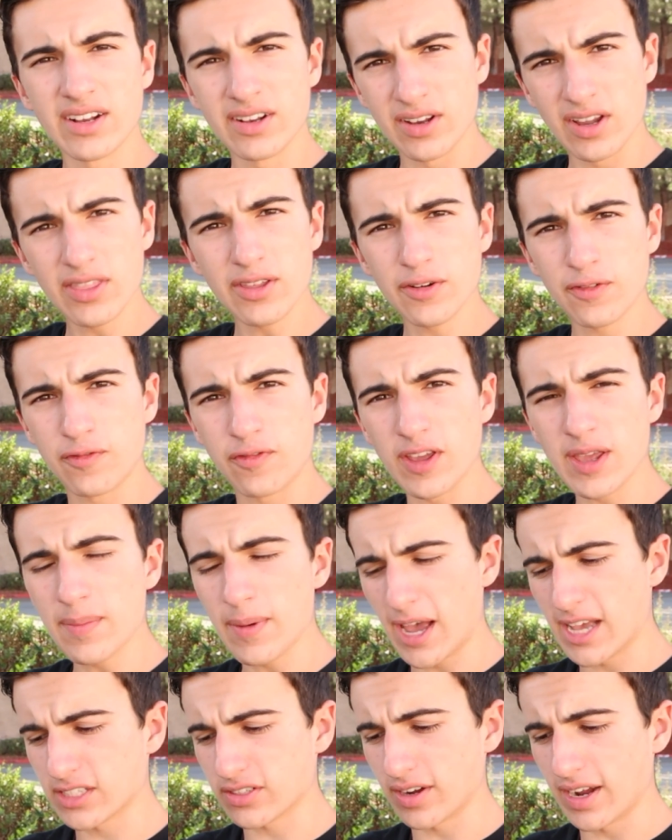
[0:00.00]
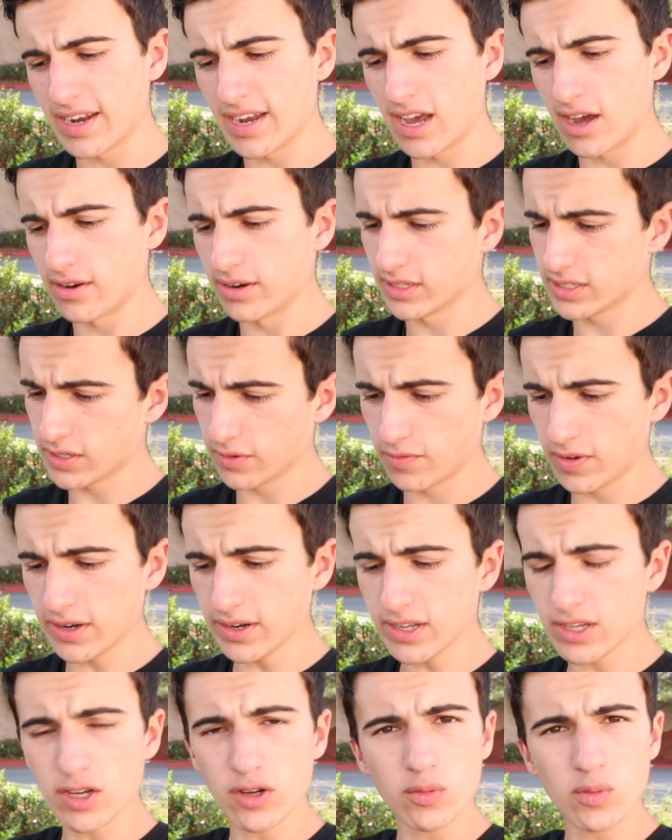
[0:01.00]
another Feebas right now, and it's a
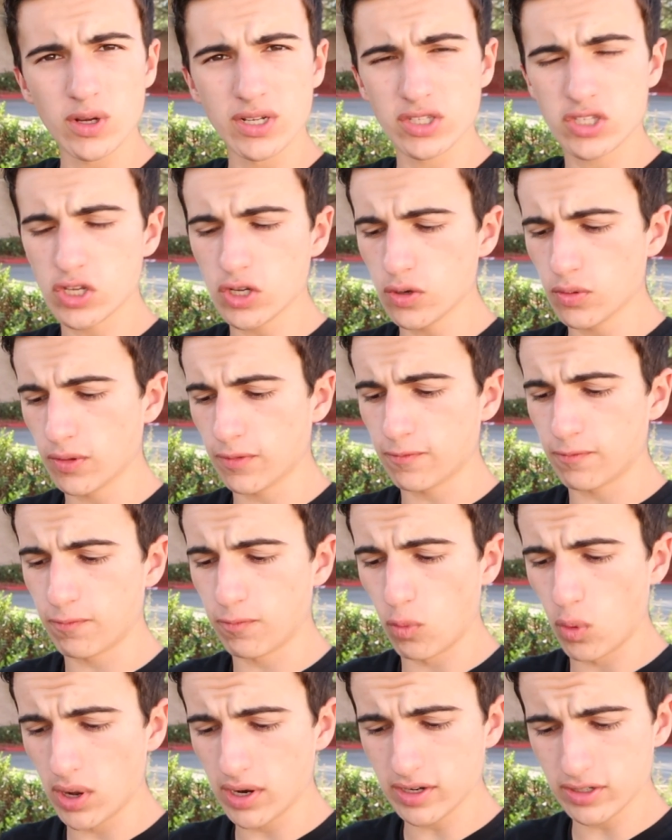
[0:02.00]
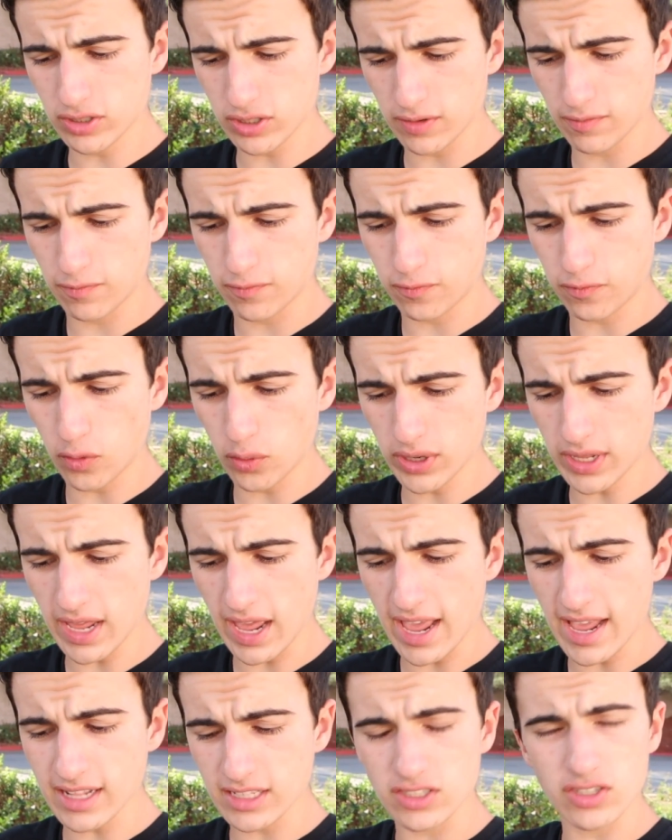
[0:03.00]
very good one too with
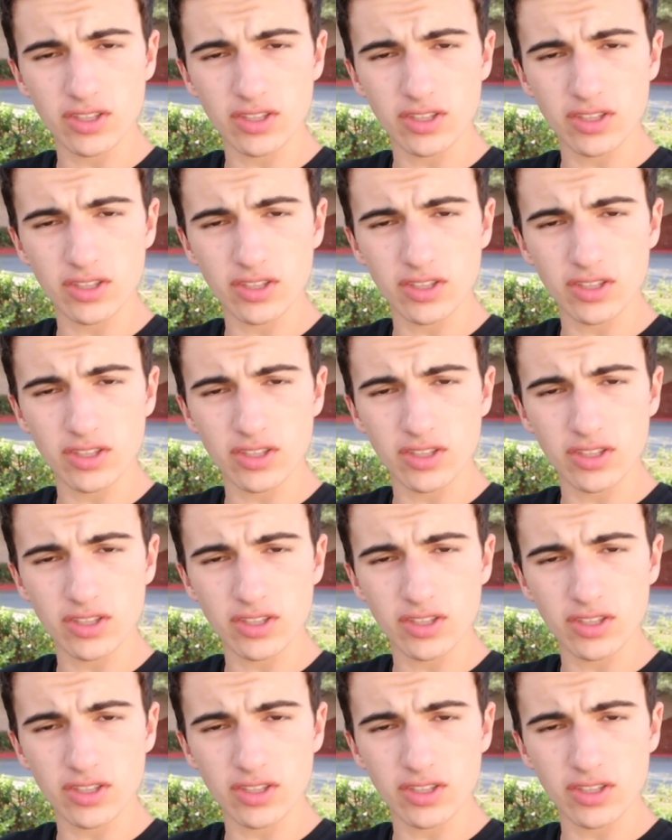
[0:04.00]
148,